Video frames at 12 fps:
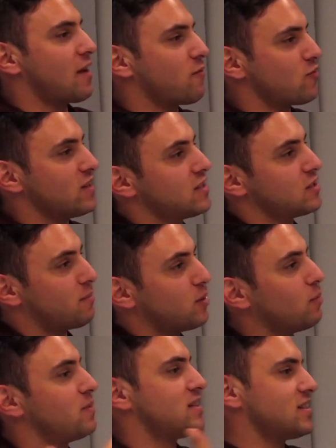have reason to
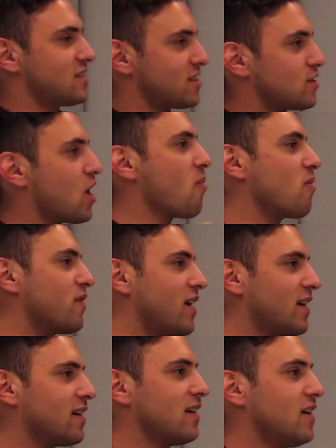build businesses on top of
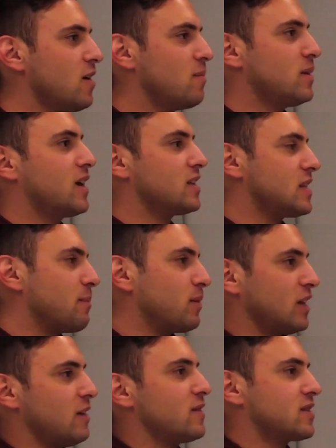it because they
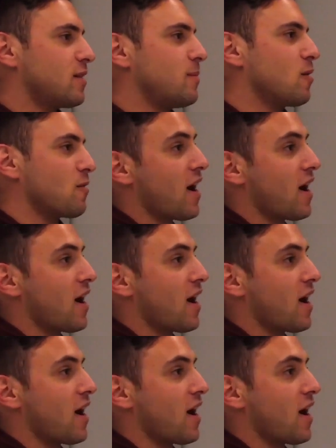believe it's going to be